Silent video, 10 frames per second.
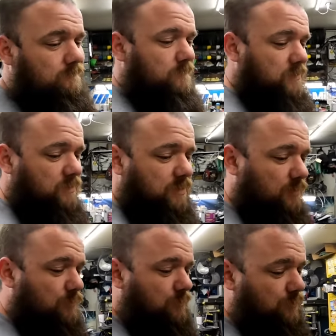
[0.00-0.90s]

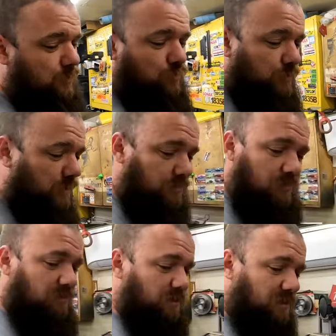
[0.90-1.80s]
sell
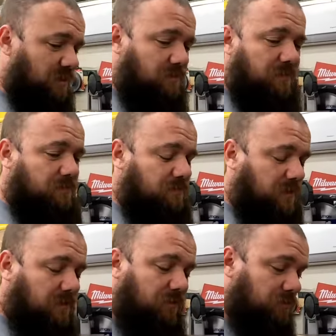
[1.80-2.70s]
grill material
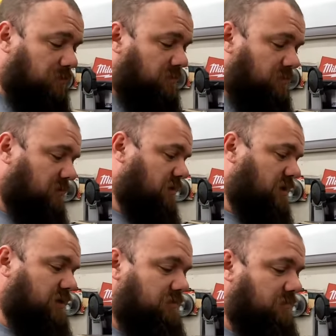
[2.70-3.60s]
that looks
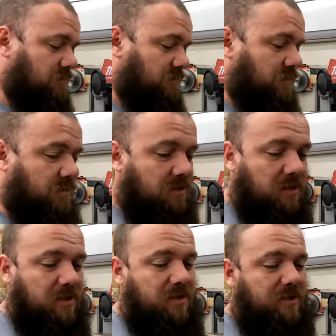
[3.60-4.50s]
nicer than the
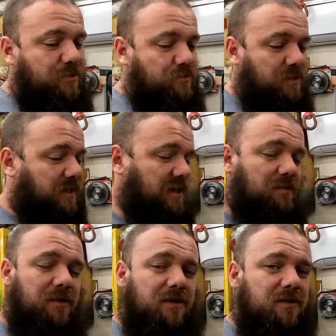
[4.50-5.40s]
honeycomb that came
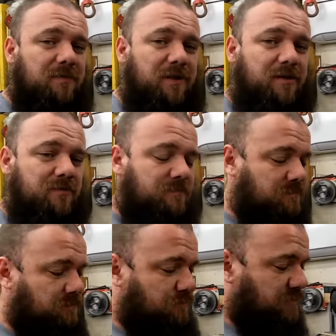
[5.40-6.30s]
in this, let me know.
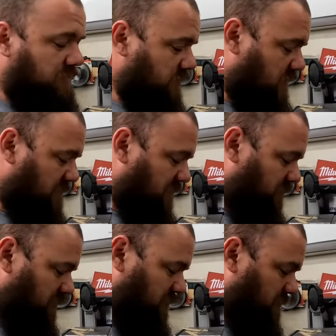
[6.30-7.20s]
Put it in the
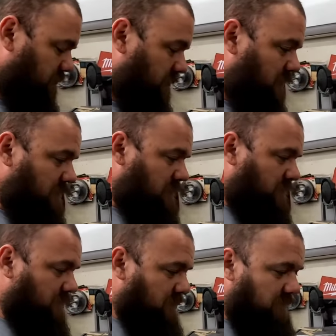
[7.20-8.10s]
comments. So
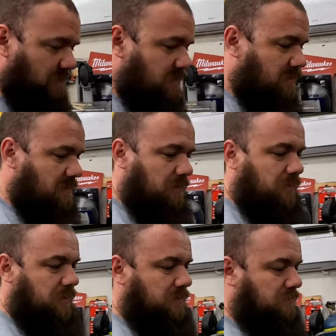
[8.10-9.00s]
I'll
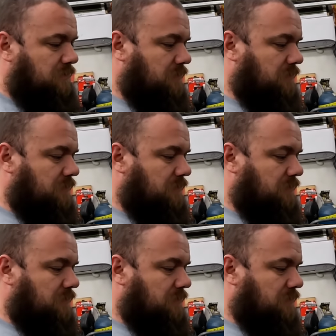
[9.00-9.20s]
try and